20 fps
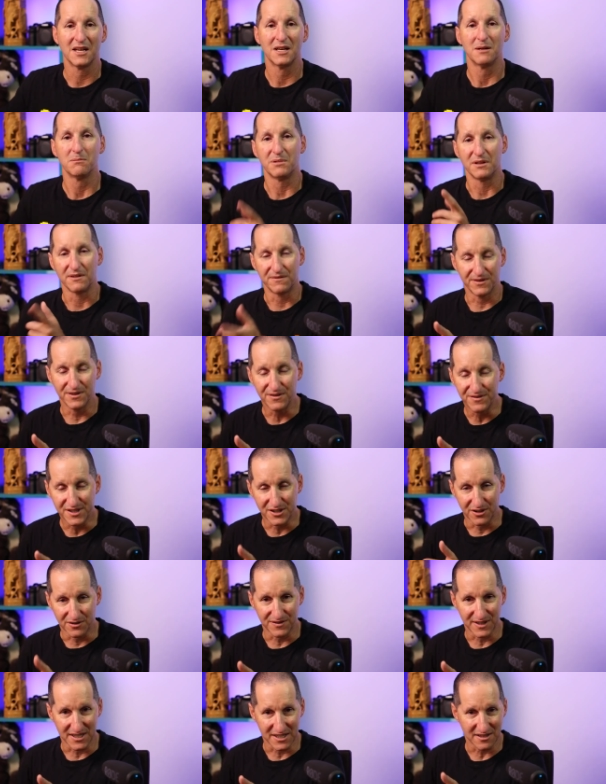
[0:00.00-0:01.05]
But if you've,
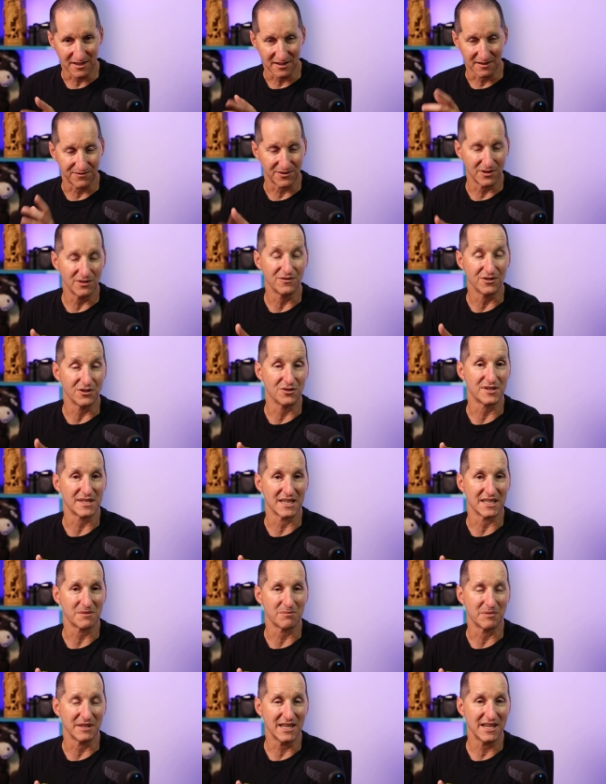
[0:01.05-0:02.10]
you've if you've used
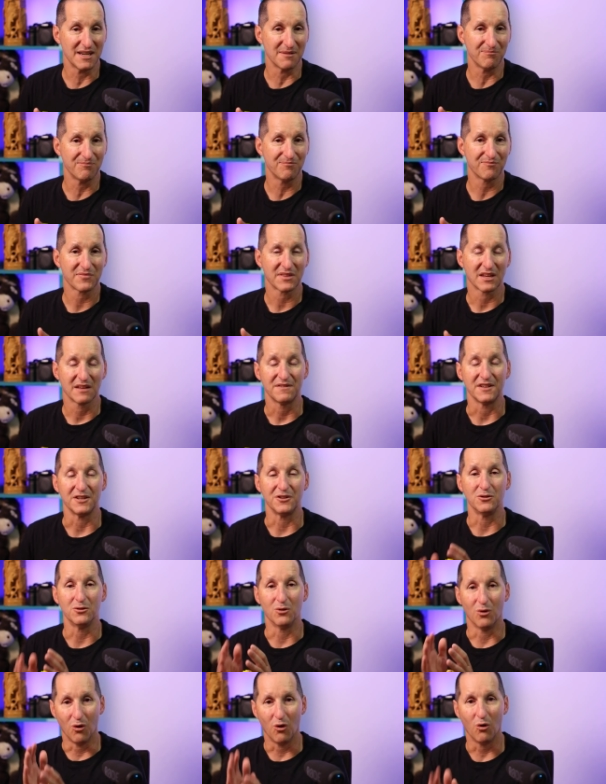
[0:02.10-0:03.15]
SPM, then
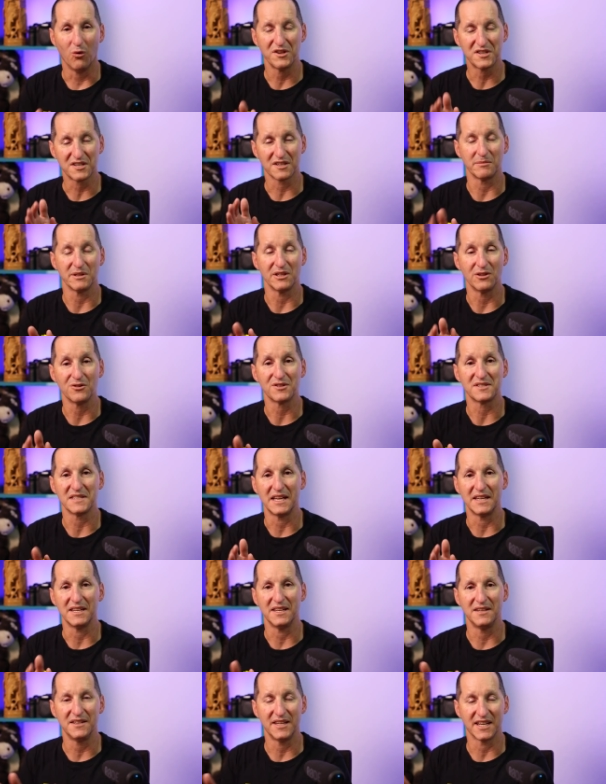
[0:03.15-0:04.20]
you're always going to be using that
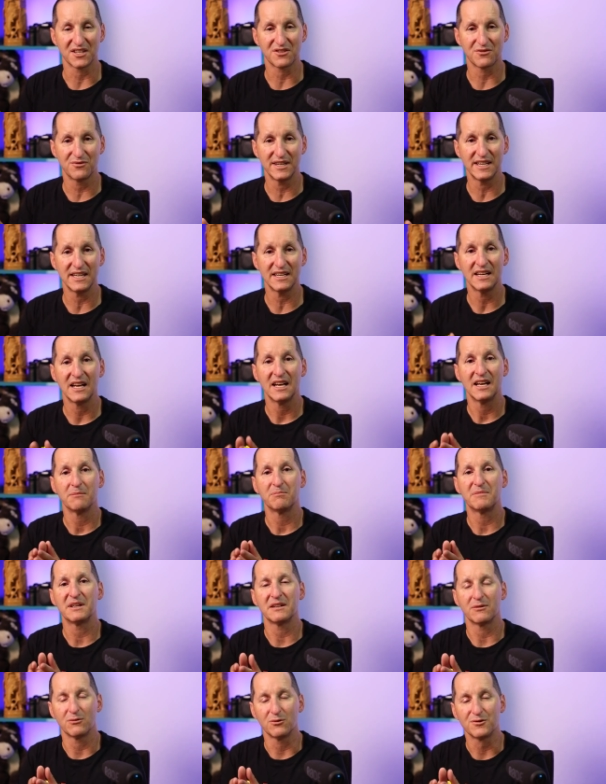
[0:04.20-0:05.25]
index read,
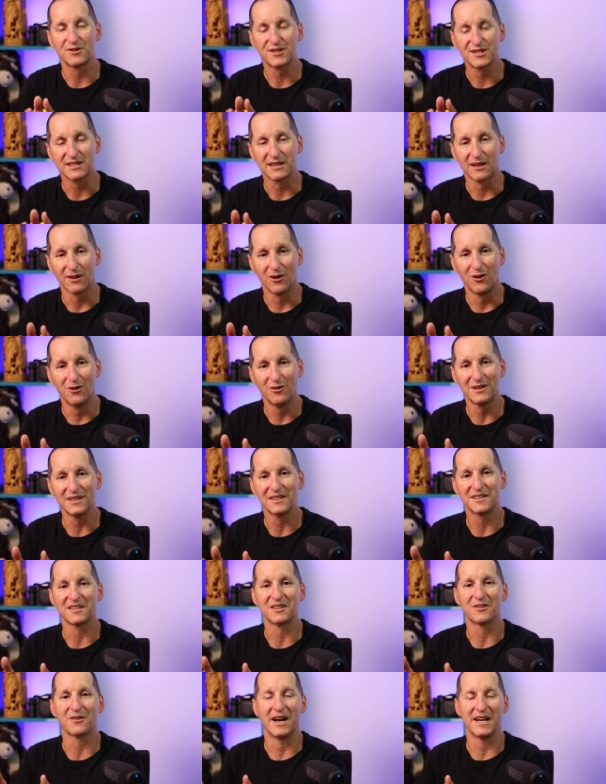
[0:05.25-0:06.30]
but it will slowly
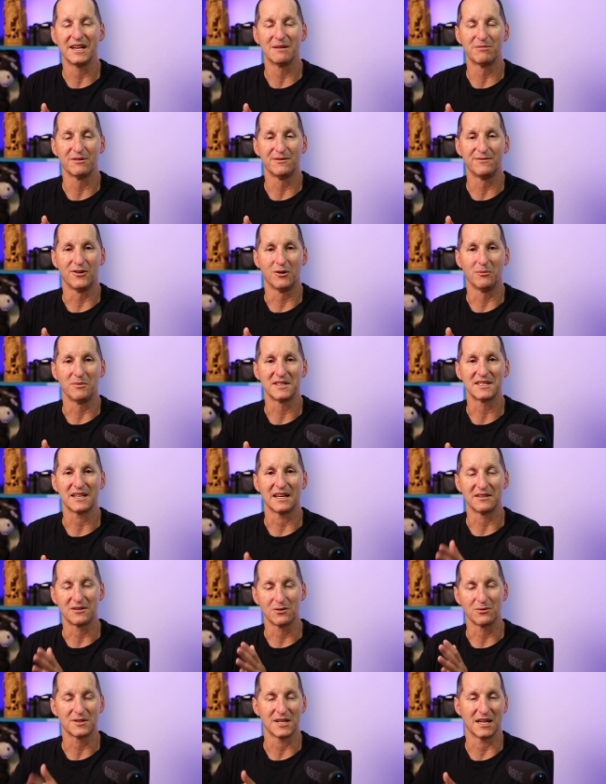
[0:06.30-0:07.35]
degrade in performance
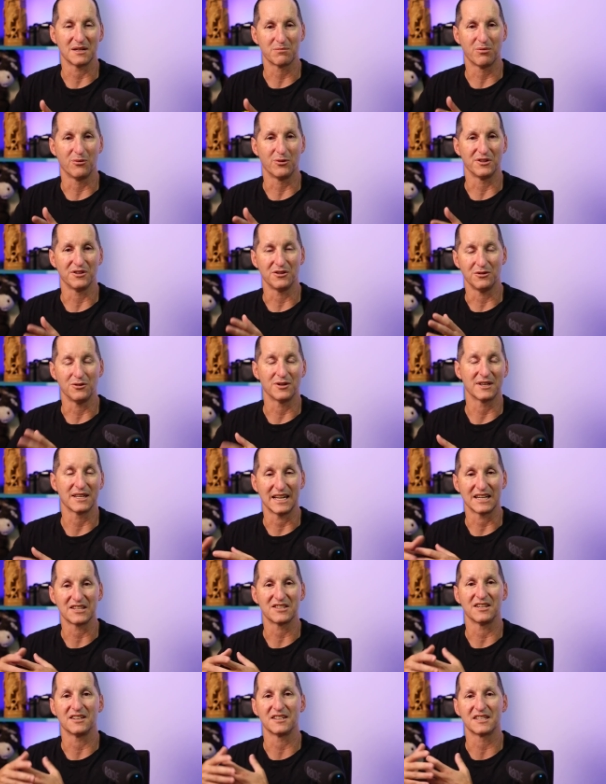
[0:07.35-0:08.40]
until such point you can
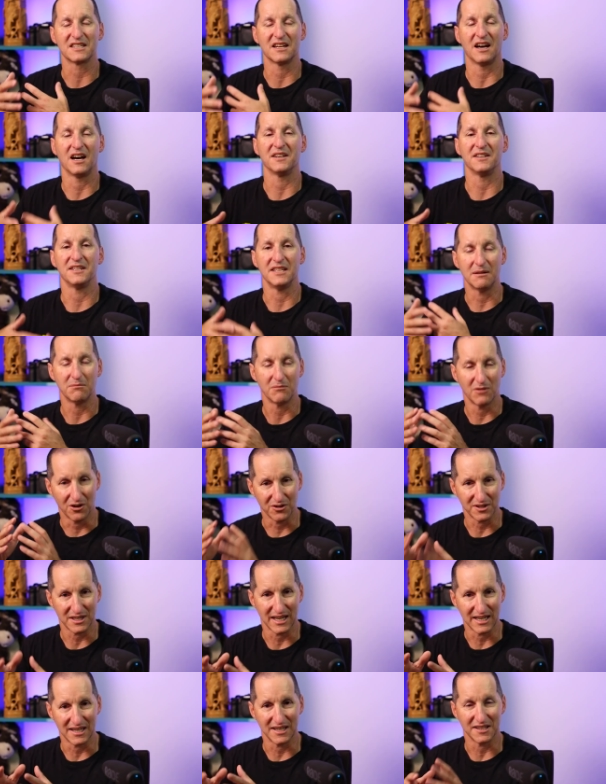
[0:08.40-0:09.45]
actually decide, yep,
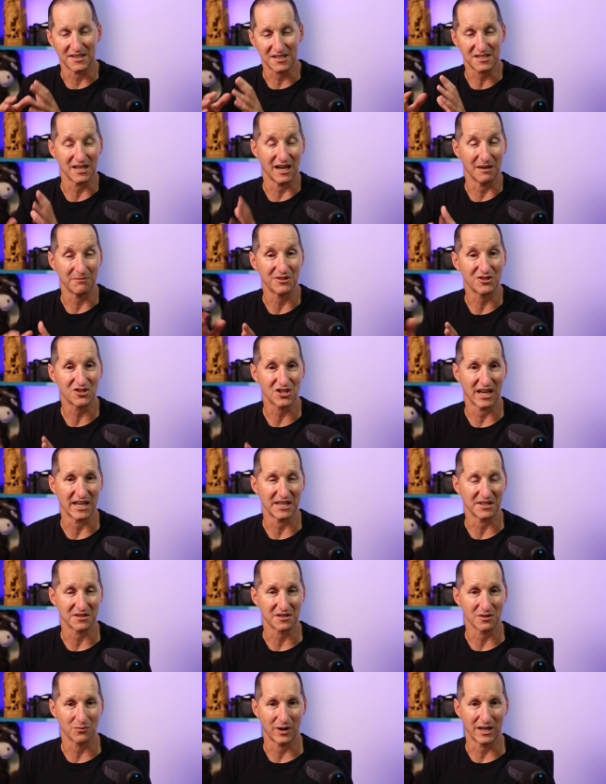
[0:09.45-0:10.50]
okay, it's time to
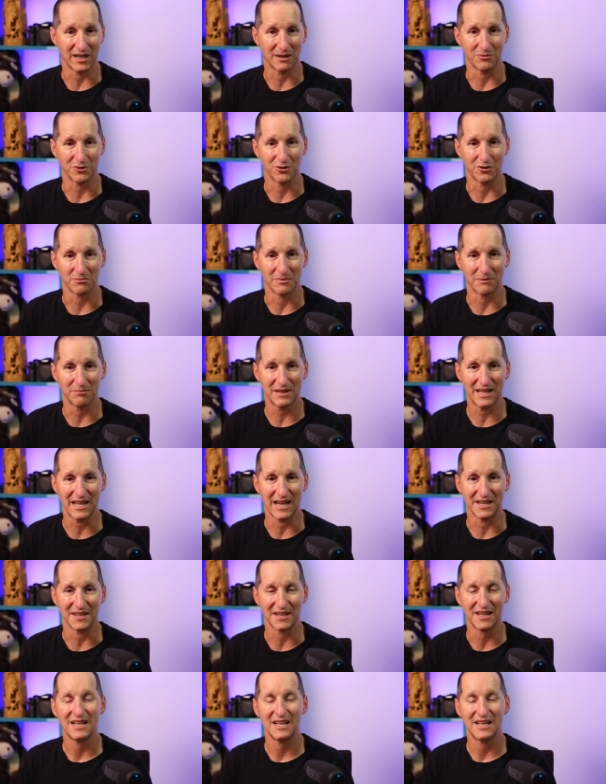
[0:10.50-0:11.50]
change the way I'm doing my plan.